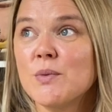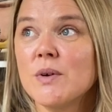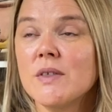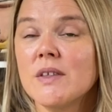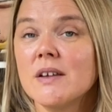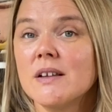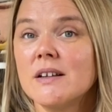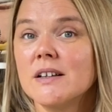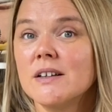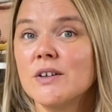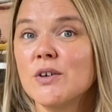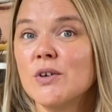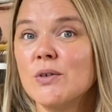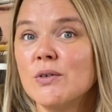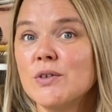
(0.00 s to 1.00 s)
with a little
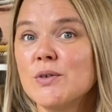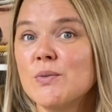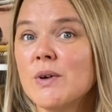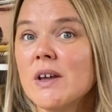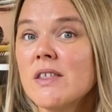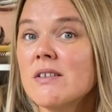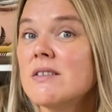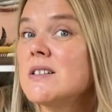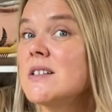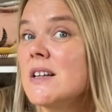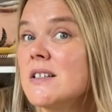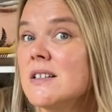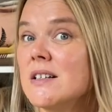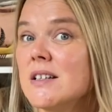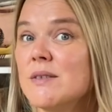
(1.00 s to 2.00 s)
colder weather is
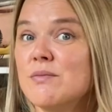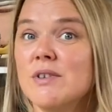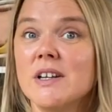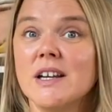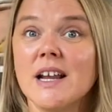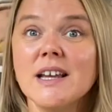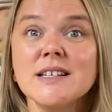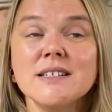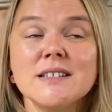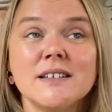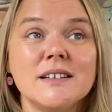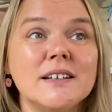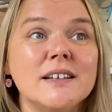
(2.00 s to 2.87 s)
actually pretty nice.